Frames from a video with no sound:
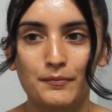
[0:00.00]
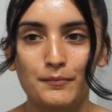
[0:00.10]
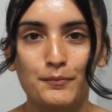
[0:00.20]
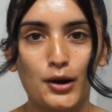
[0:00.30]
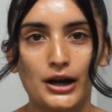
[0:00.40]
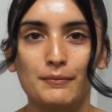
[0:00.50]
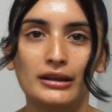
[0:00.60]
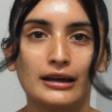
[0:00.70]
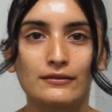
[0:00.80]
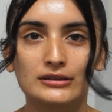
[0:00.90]
part in my
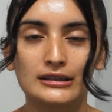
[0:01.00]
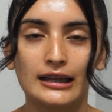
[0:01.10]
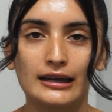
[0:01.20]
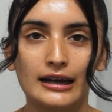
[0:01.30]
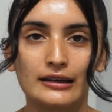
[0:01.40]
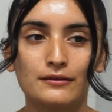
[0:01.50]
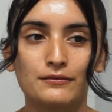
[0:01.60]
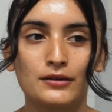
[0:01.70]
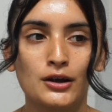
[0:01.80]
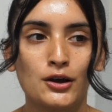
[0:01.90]
life to like kind of
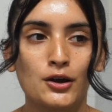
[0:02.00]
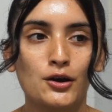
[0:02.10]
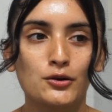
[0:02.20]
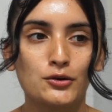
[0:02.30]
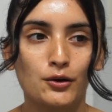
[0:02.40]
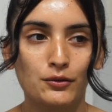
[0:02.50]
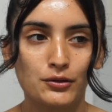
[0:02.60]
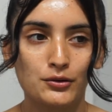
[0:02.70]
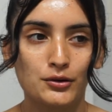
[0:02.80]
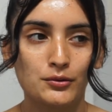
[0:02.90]
go
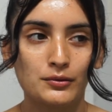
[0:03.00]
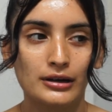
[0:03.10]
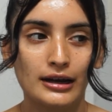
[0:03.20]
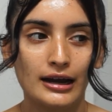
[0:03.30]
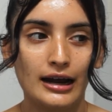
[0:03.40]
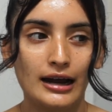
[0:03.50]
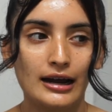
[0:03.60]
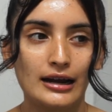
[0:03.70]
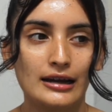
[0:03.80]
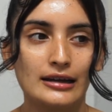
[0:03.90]
through,
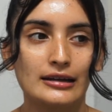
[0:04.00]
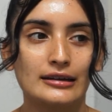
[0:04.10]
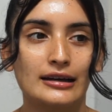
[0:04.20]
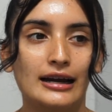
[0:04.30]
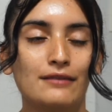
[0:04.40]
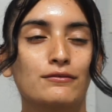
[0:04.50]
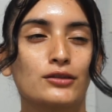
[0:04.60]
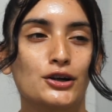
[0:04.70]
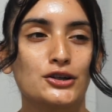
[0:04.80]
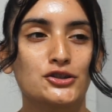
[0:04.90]
I've
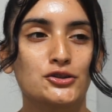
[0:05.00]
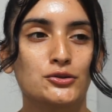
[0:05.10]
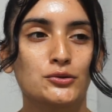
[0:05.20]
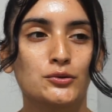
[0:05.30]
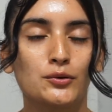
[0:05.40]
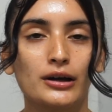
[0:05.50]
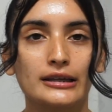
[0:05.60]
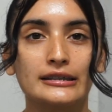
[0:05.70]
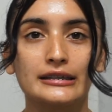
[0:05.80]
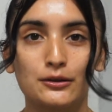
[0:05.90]
learned to
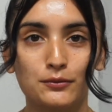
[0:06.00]
deal